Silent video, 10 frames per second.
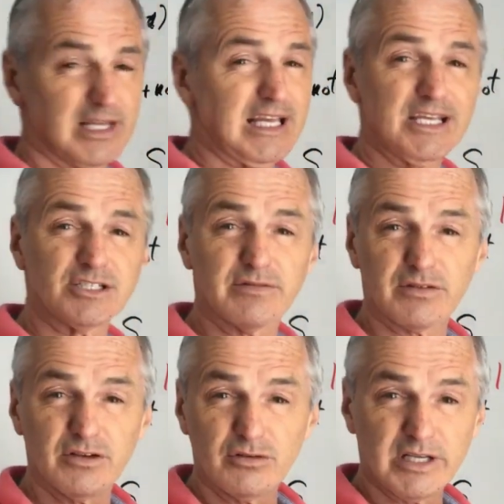Easy for
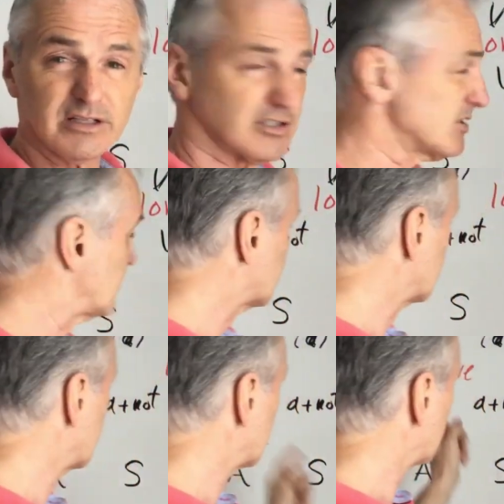you in English. Look,
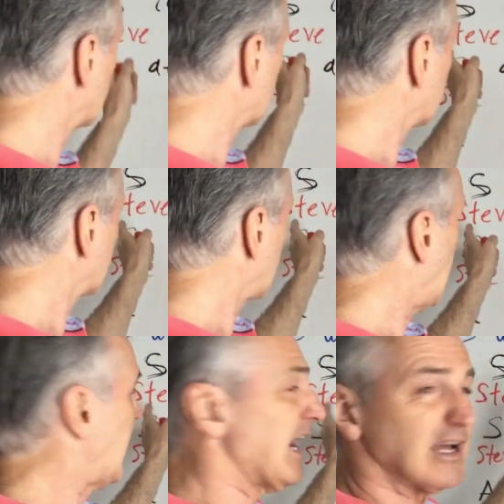
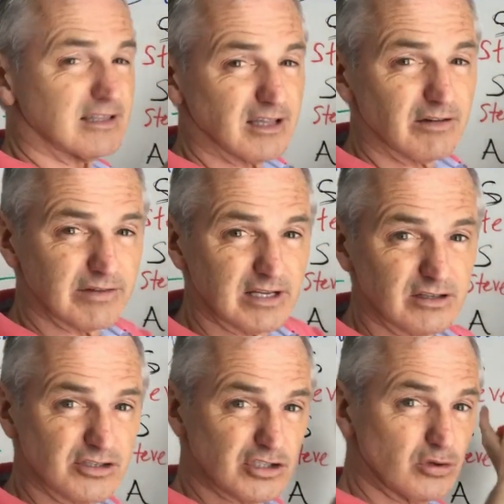I love
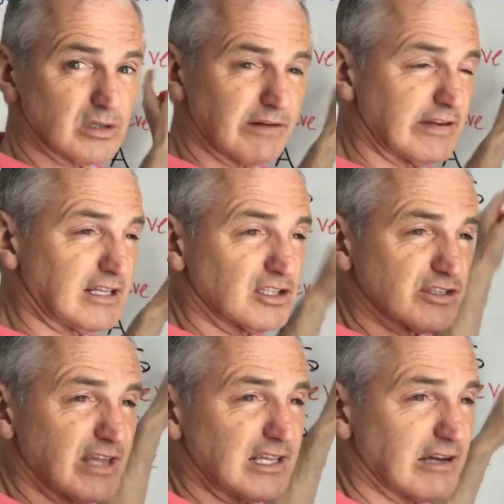English, you love English,
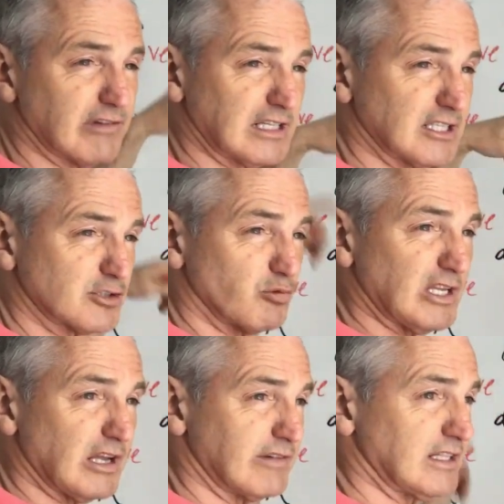they love English, we
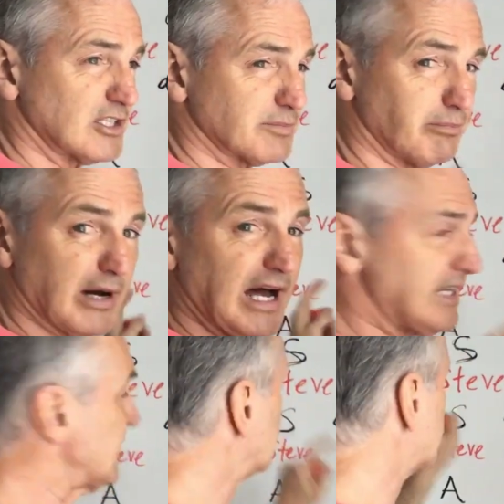love English,
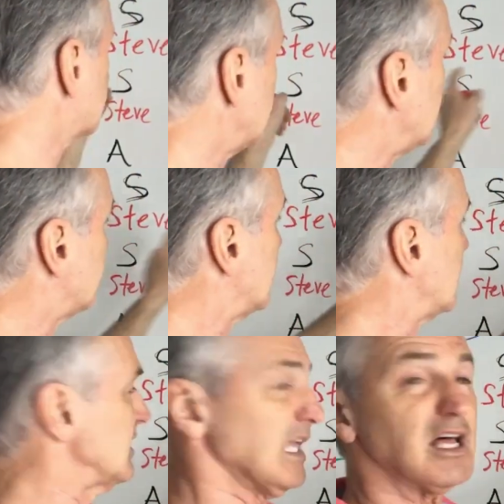but Steve
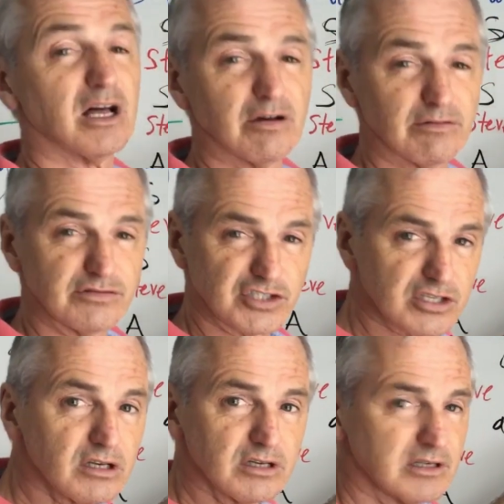loves
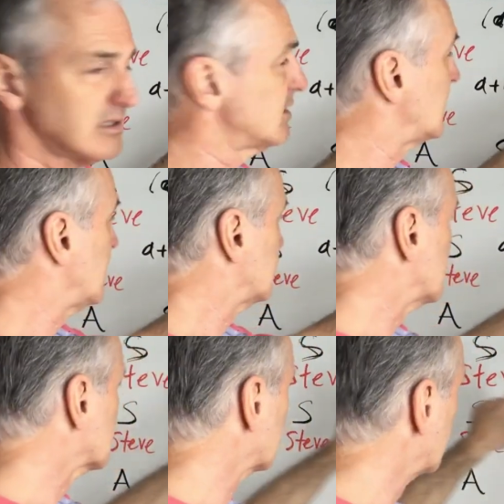
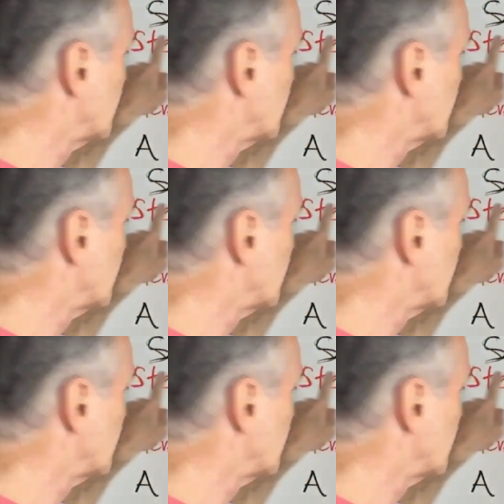English.